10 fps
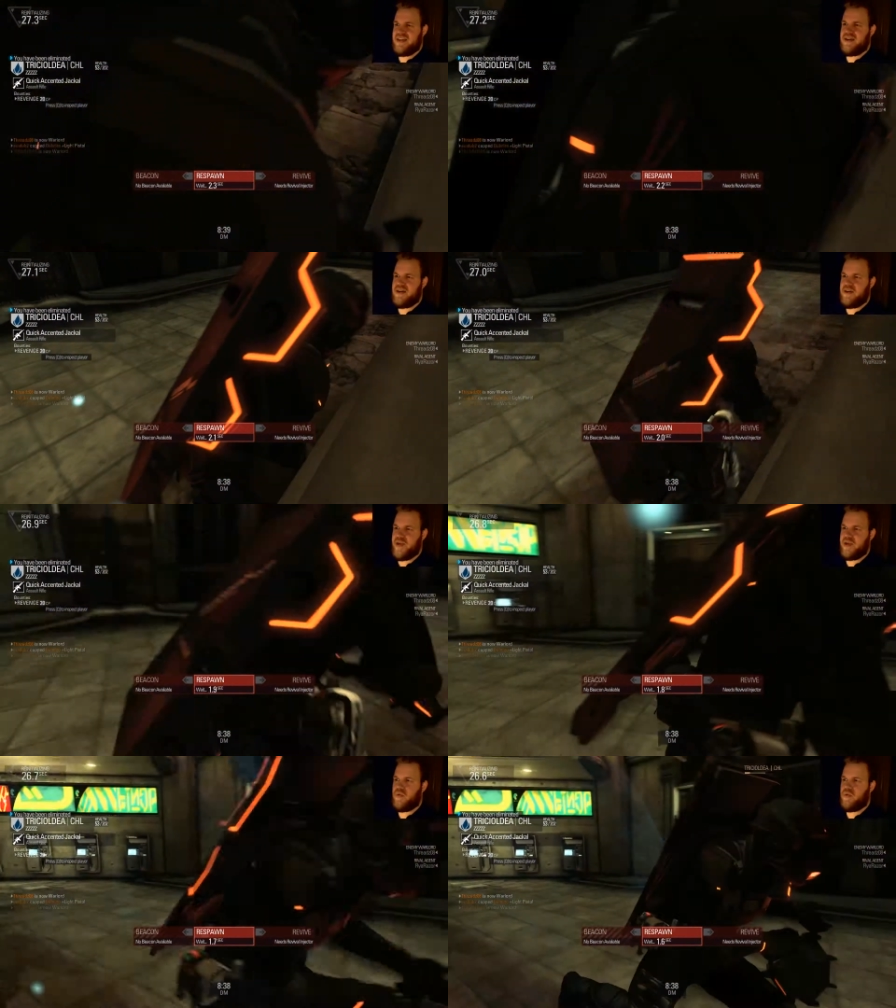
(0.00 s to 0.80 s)
Oh
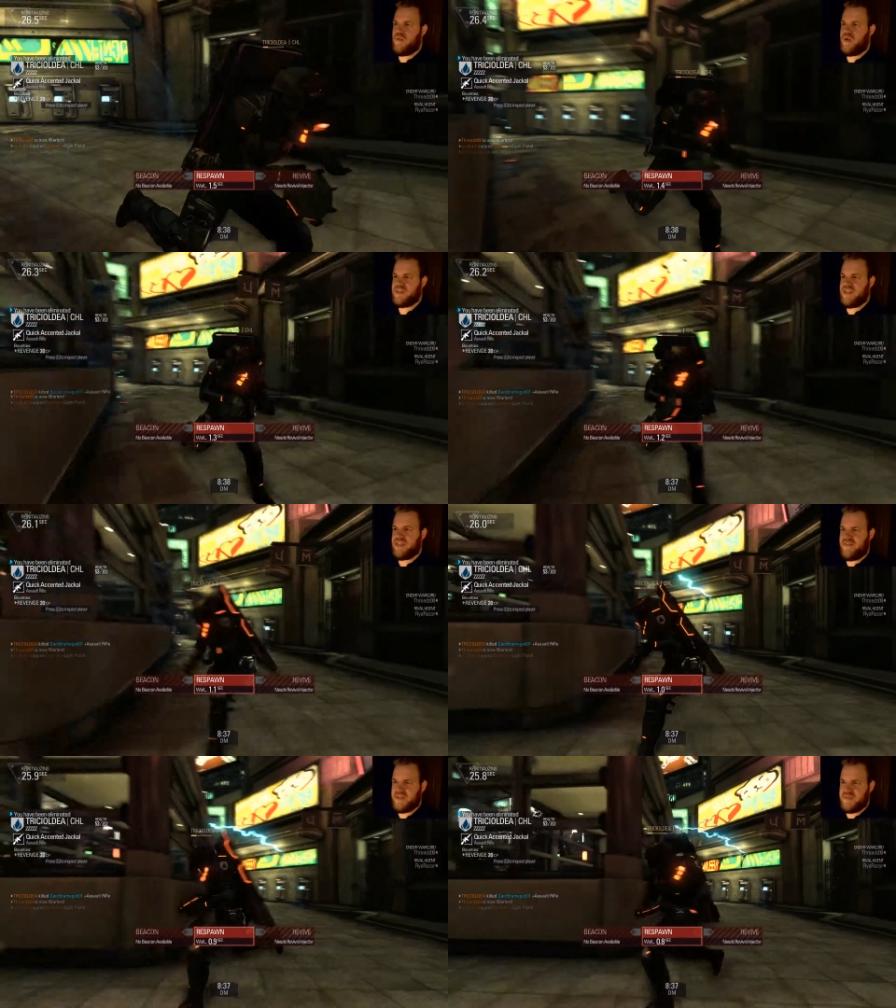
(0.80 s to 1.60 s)
man, whoa, what is
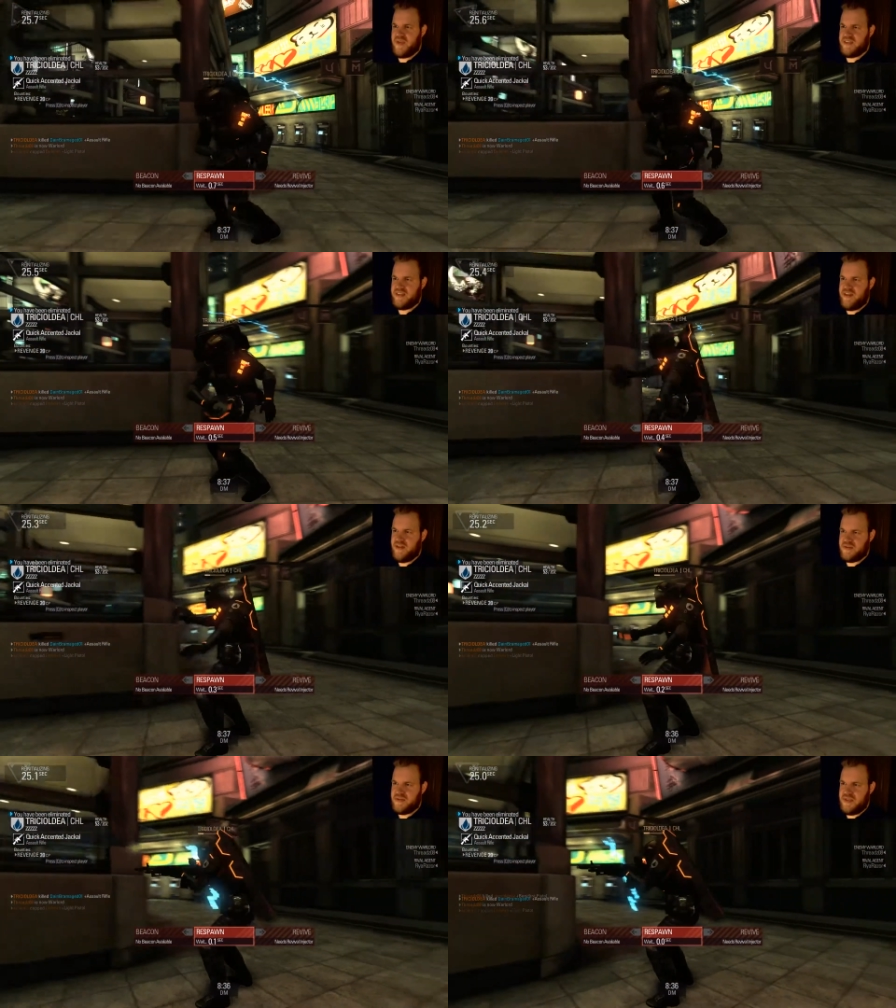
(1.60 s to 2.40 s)
his face mask? That
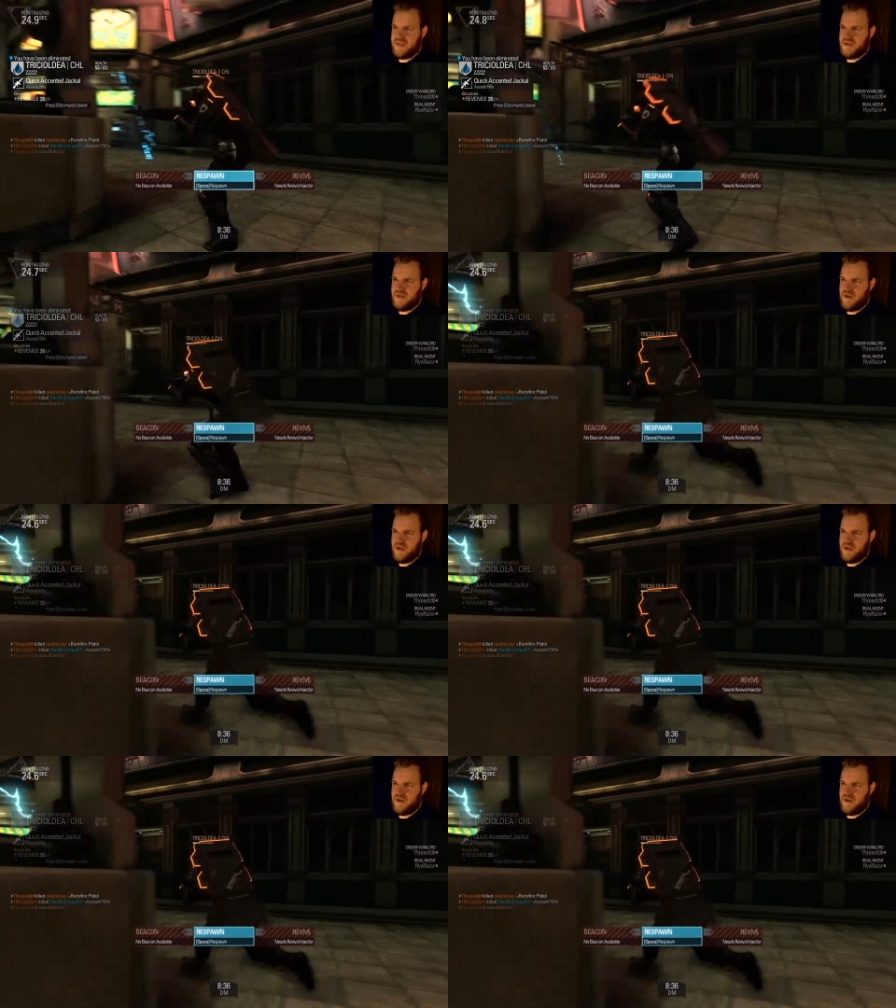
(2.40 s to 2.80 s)
looks really cool.